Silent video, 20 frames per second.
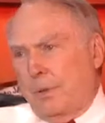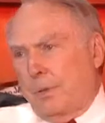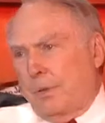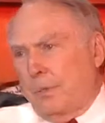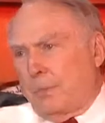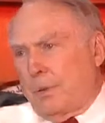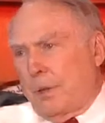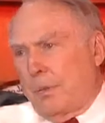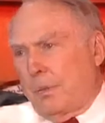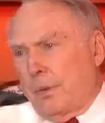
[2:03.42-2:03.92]

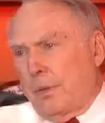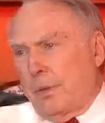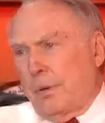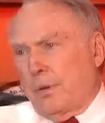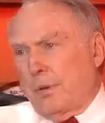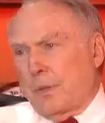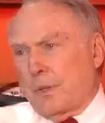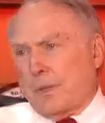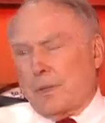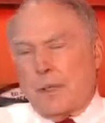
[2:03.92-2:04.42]
probably the
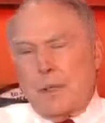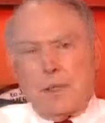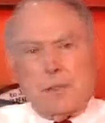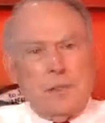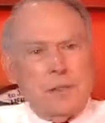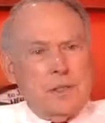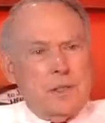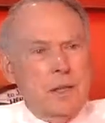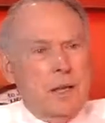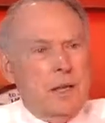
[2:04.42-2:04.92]
early
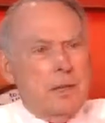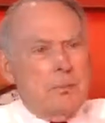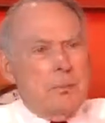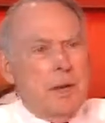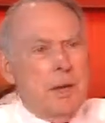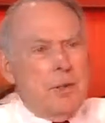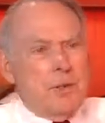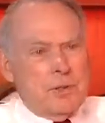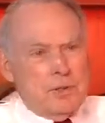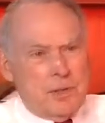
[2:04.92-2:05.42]
60s, Don
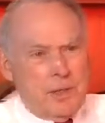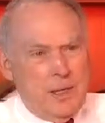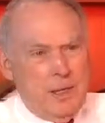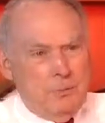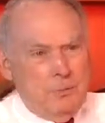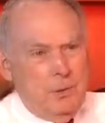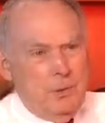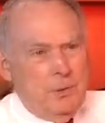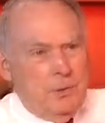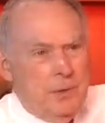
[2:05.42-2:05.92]
Mathis came
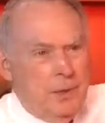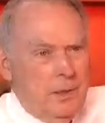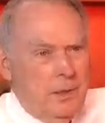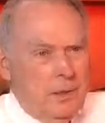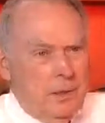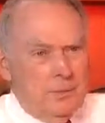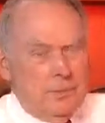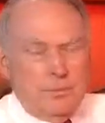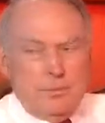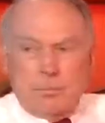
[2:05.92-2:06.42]
to
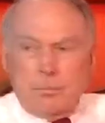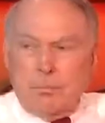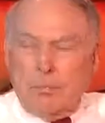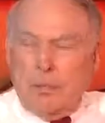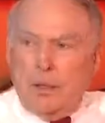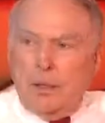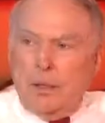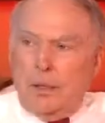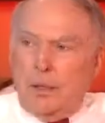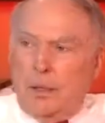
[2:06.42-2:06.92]
Yukon
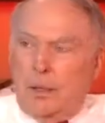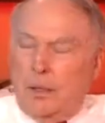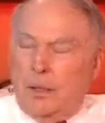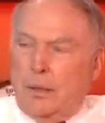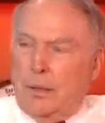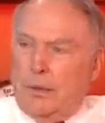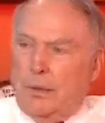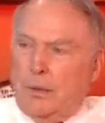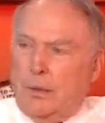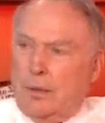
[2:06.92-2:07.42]

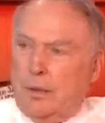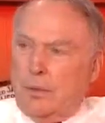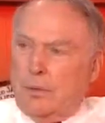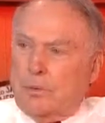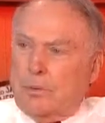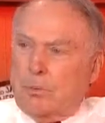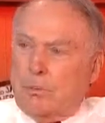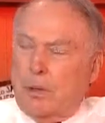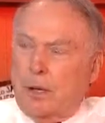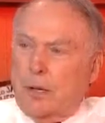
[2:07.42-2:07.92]
and
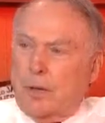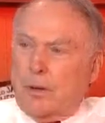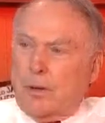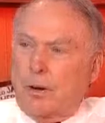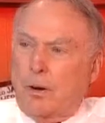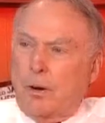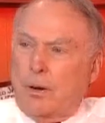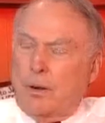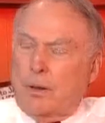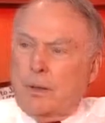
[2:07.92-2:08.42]
to buy a
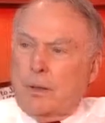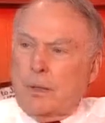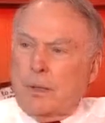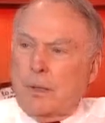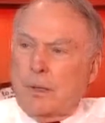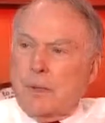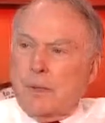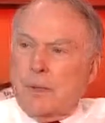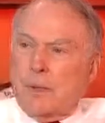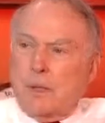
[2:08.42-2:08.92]
car,
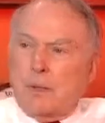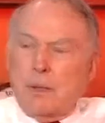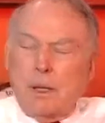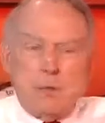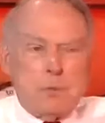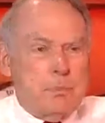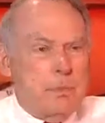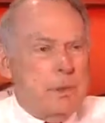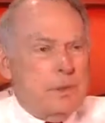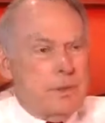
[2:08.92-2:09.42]
and I
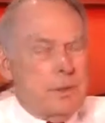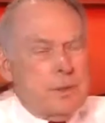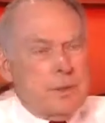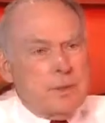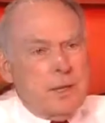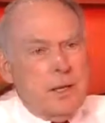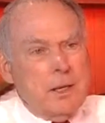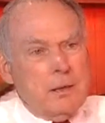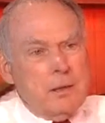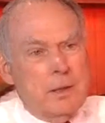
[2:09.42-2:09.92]
was busy as
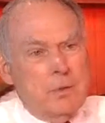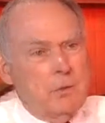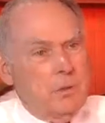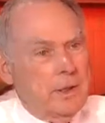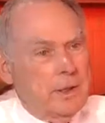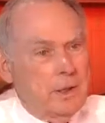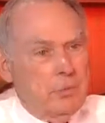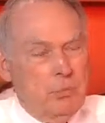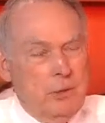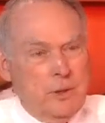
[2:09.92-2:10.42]
heck. I only
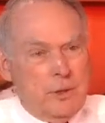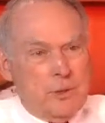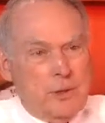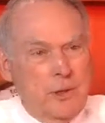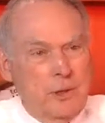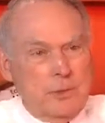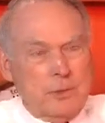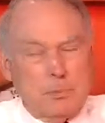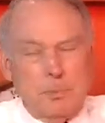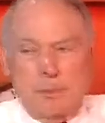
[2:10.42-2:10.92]
had one
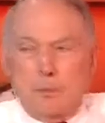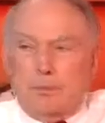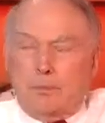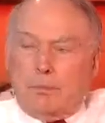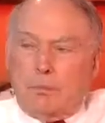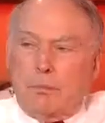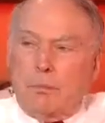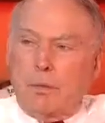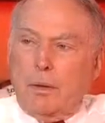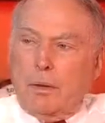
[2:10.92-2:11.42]
salesman,
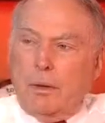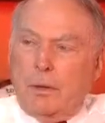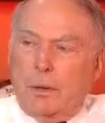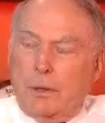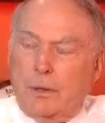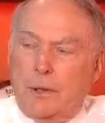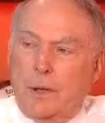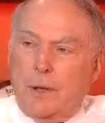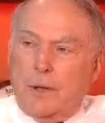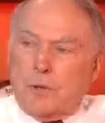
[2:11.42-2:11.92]

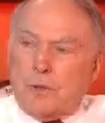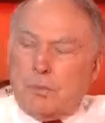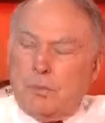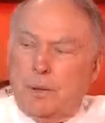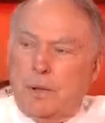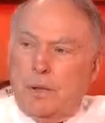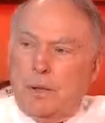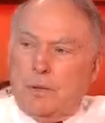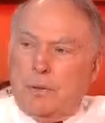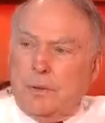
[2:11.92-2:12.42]
Don
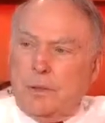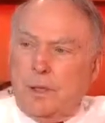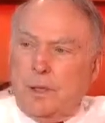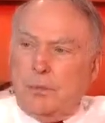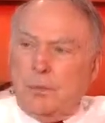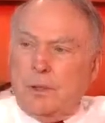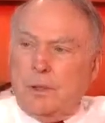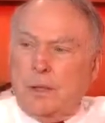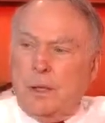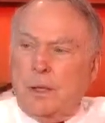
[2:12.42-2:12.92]
Smith, and
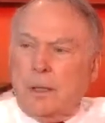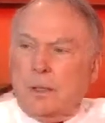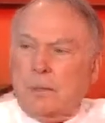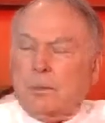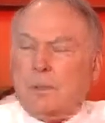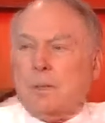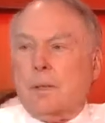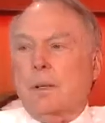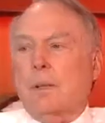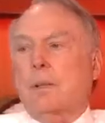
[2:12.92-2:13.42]
anyway, Don
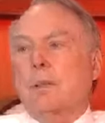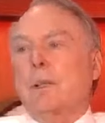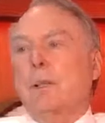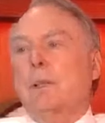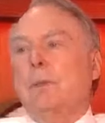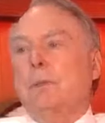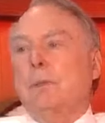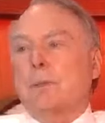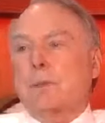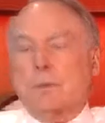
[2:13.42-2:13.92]
was there, and
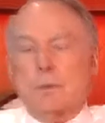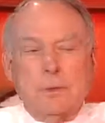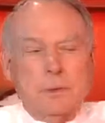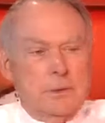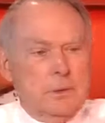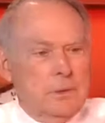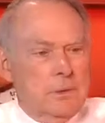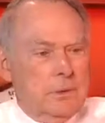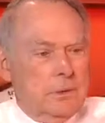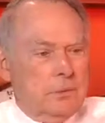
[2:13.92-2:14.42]
he was
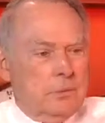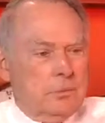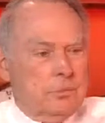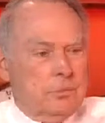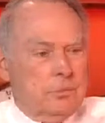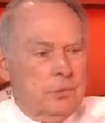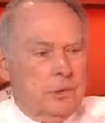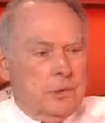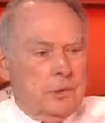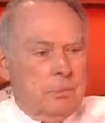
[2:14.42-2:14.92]

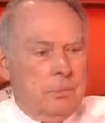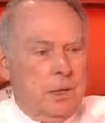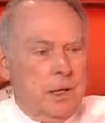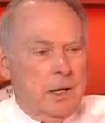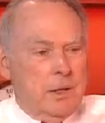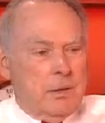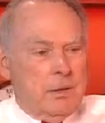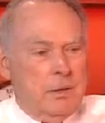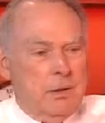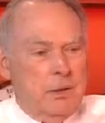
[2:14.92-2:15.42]
wanting to buy
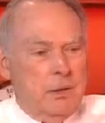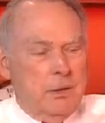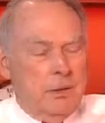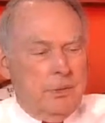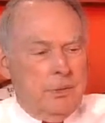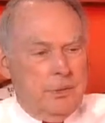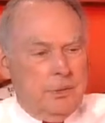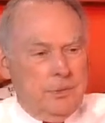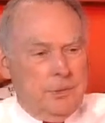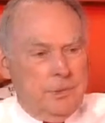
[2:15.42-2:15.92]
a car,
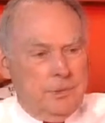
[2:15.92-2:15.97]
and